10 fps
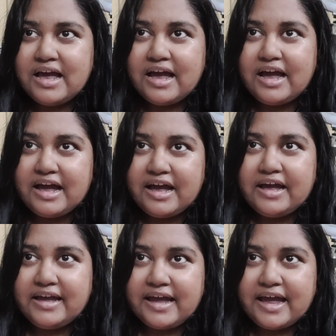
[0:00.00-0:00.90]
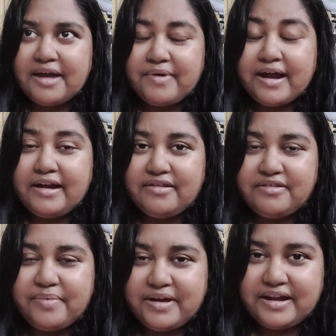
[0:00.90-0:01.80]
I am
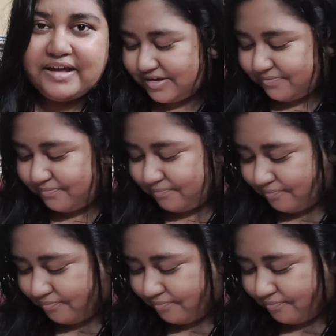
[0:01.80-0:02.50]
anticipating. Yeah.